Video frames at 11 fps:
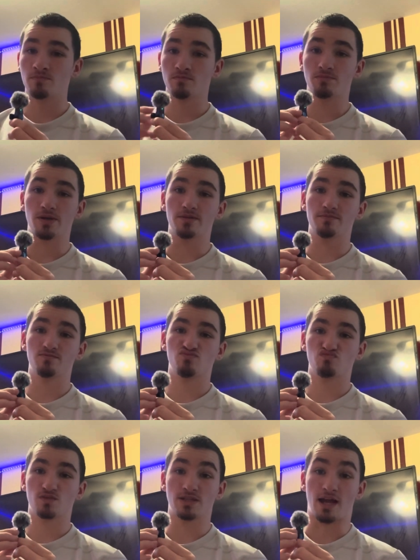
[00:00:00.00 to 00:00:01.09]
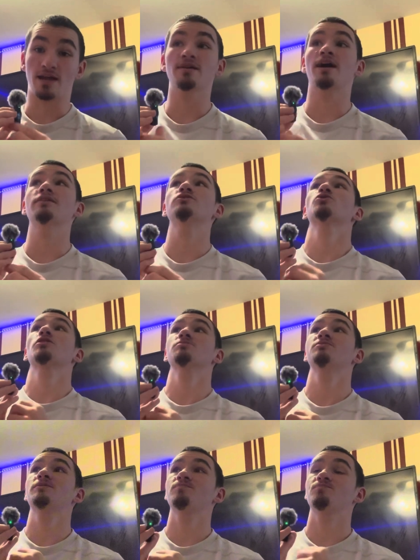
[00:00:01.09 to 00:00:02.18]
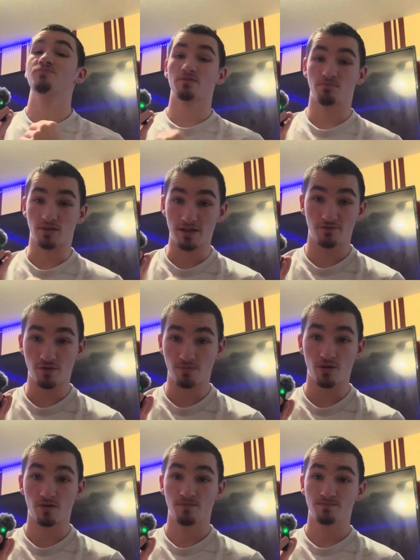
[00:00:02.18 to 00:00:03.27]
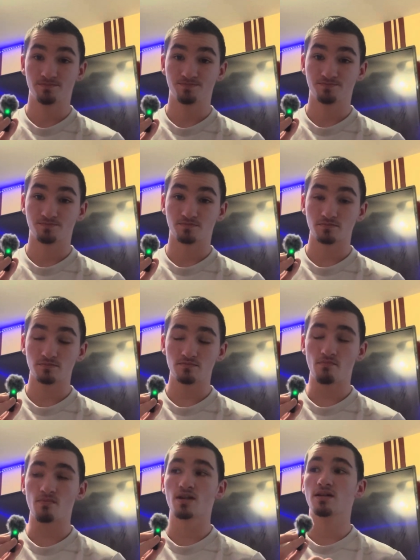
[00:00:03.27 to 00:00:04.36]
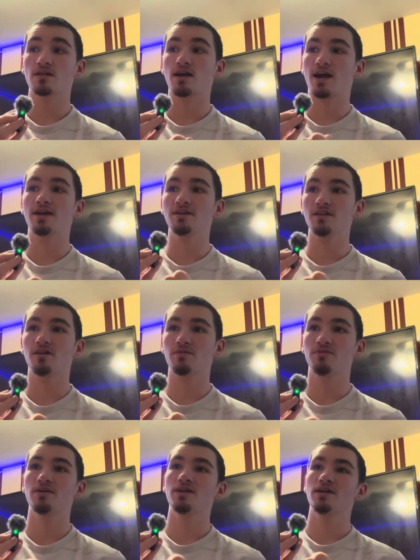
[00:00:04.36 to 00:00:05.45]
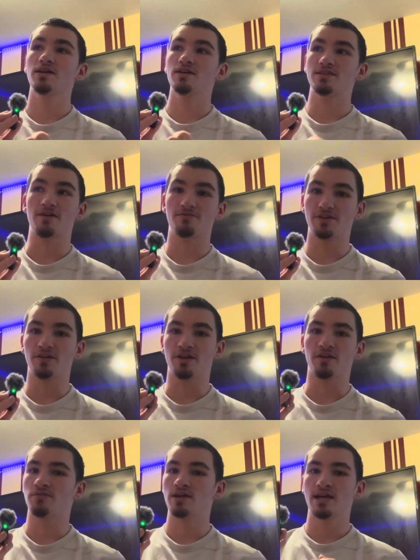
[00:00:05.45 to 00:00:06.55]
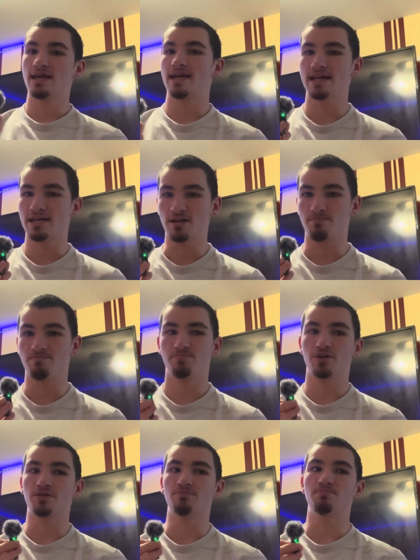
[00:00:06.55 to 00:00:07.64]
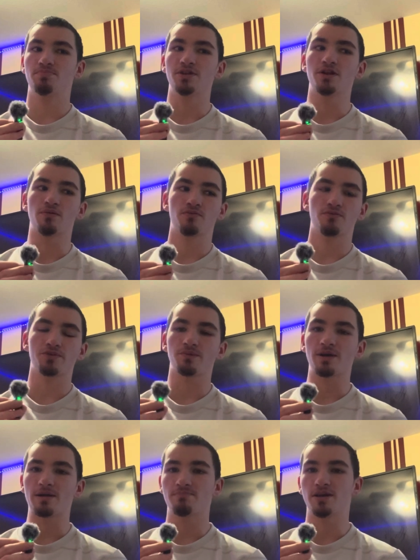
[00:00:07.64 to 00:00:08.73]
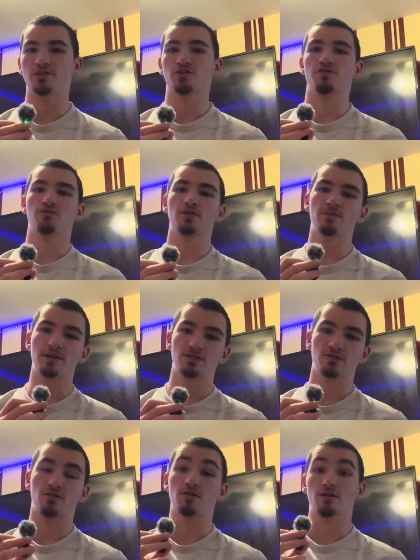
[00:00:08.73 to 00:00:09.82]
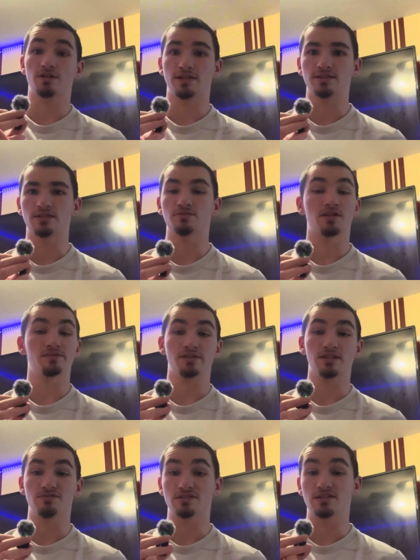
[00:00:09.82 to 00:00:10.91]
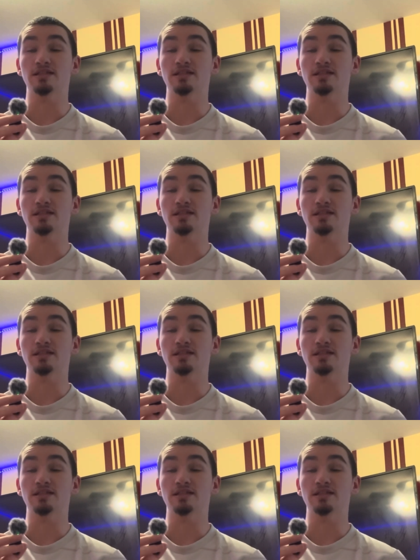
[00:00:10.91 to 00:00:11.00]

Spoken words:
but I trust me, playing football, I love that feeling of hitting a good free weight bench or a free weight squat or a deadlift. I haven't deadlifted.